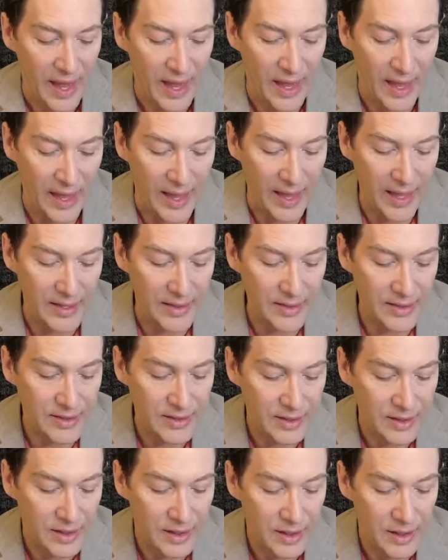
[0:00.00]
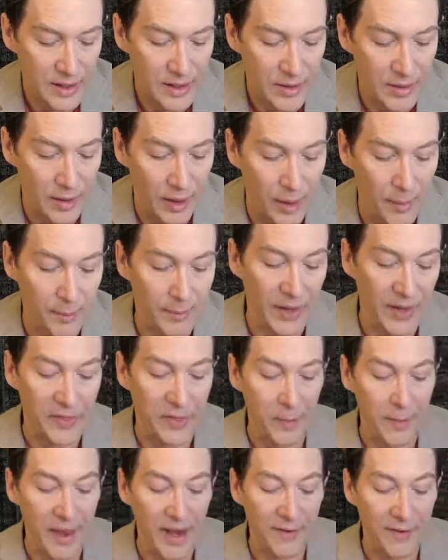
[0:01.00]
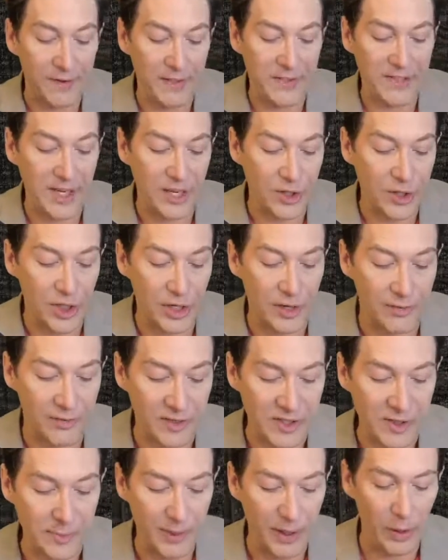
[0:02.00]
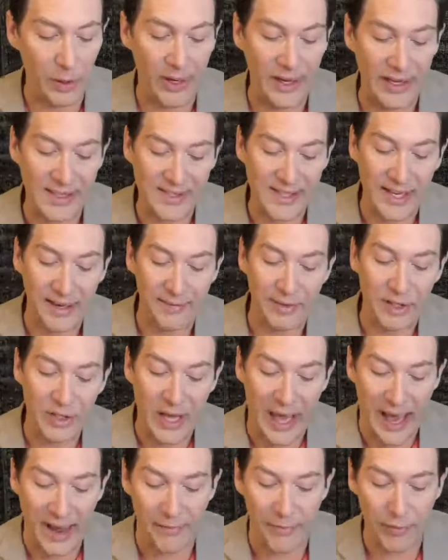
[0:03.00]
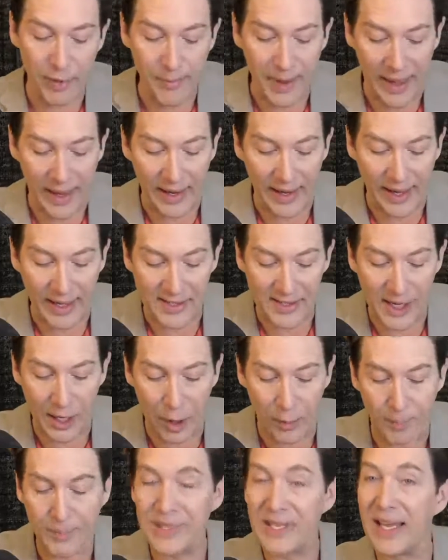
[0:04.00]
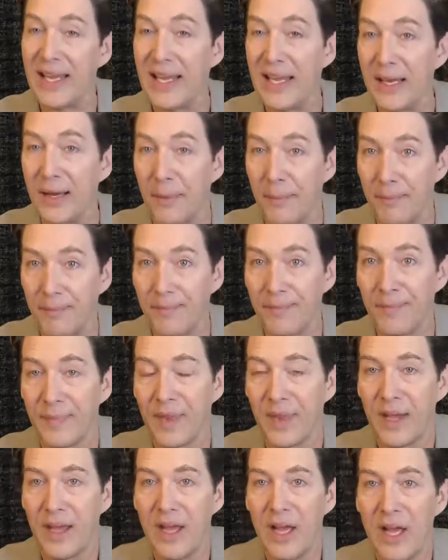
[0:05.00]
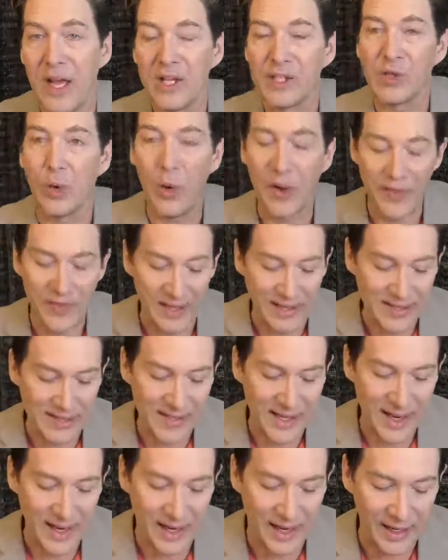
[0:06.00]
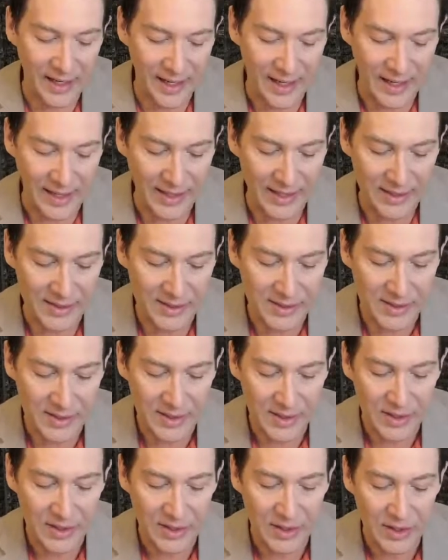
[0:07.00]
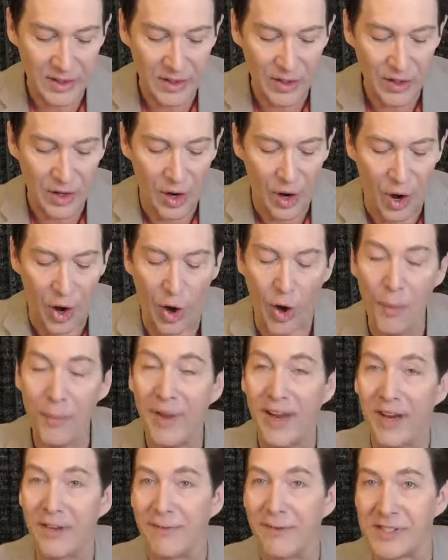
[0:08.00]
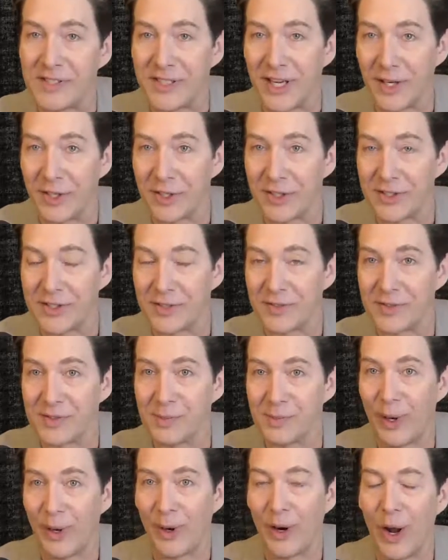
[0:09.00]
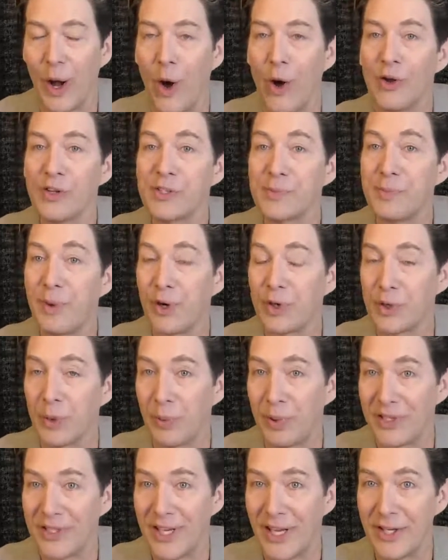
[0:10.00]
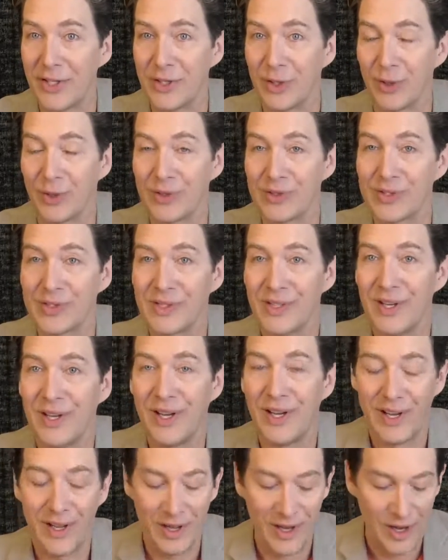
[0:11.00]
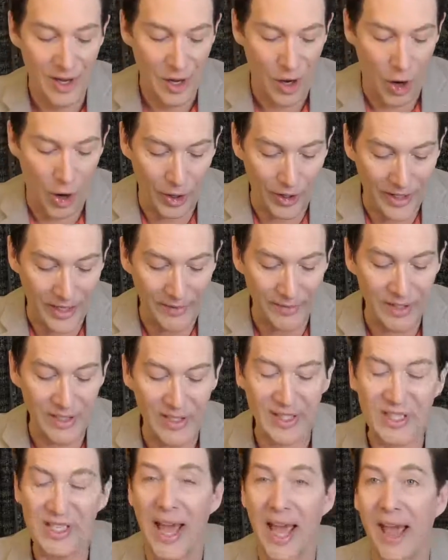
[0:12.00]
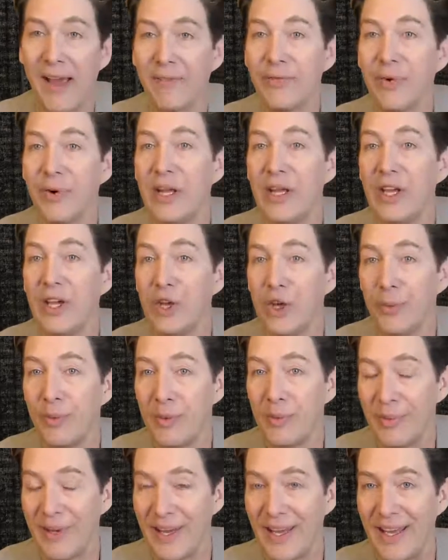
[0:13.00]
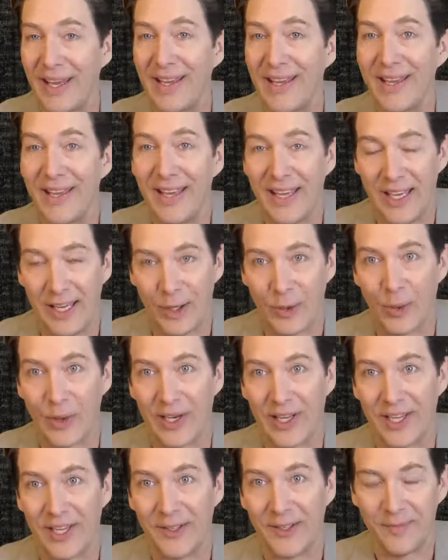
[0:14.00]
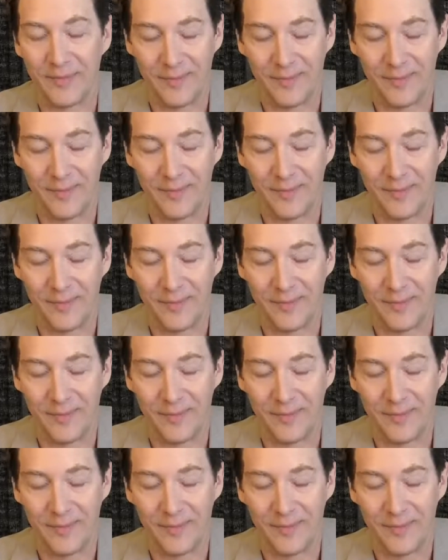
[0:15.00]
And but the manifestation of the Spirit is given to every man as help to him. So what that's saying is all manifestations of Spirit, all spiritual potentials, are given to every human being equally.